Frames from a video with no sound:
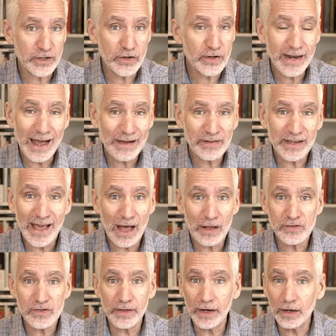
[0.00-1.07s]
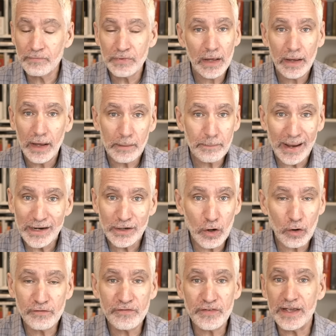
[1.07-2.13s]
you can have accounts there and pay
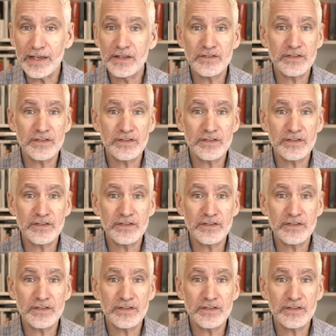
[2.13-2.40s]
no fees